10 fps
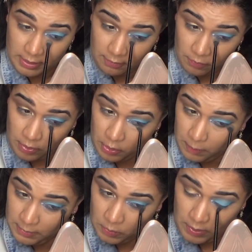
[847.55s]
royal
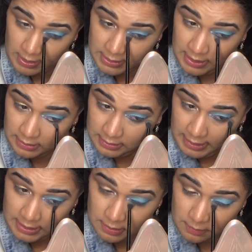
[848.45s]
blue and that
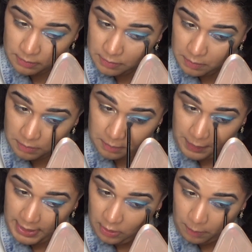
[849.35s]
light
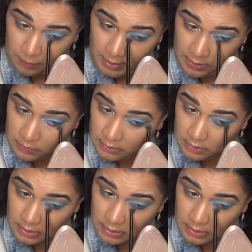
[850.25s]
pale brown